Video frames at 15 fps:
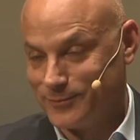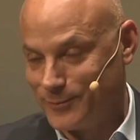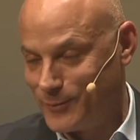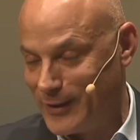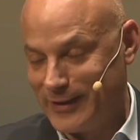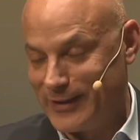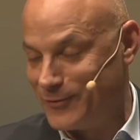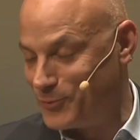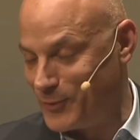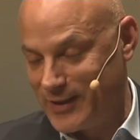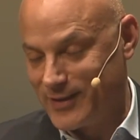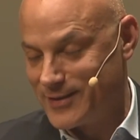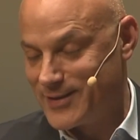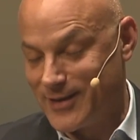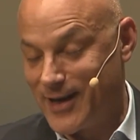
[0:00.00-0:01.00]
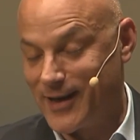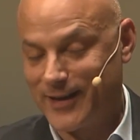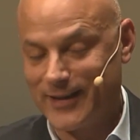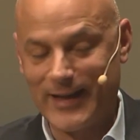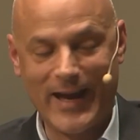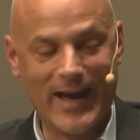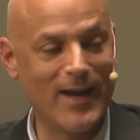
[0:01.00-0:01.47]
believe me, it's not
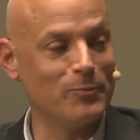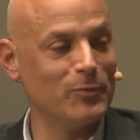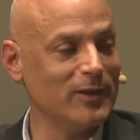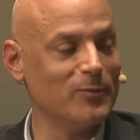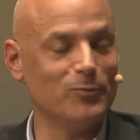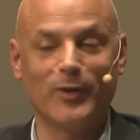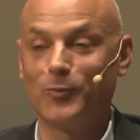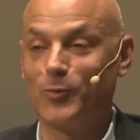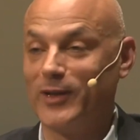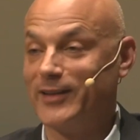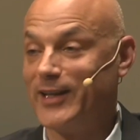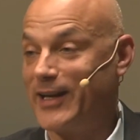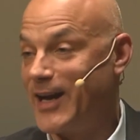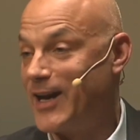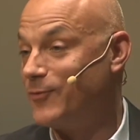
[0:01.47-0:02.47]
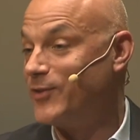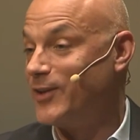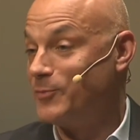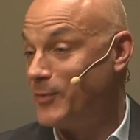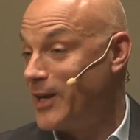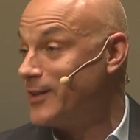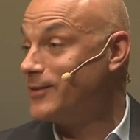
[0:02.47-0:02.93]
going to happen, but when they have the
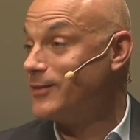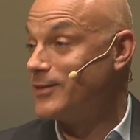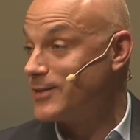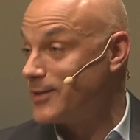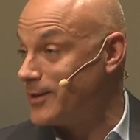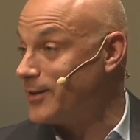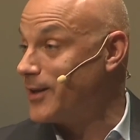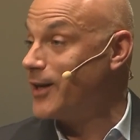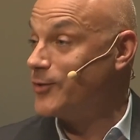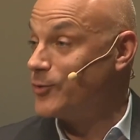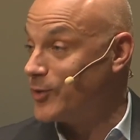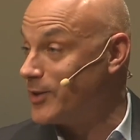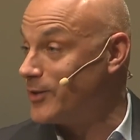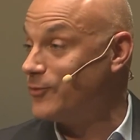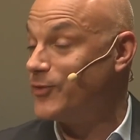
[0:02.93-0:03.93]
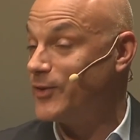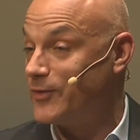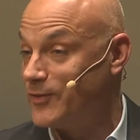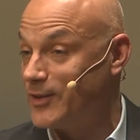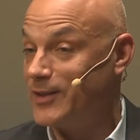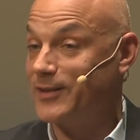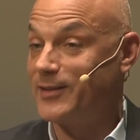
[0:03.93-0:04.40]
Mendelsohn
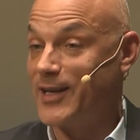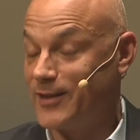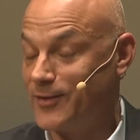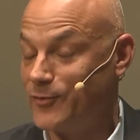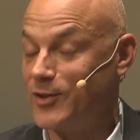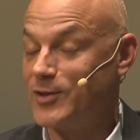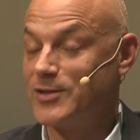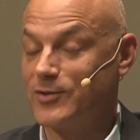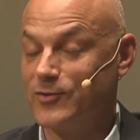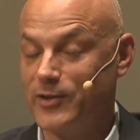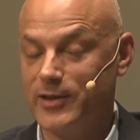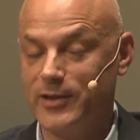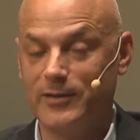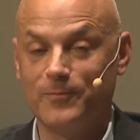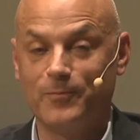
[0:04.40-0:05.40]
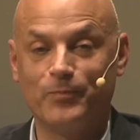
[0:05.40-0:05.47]
150th anniversary,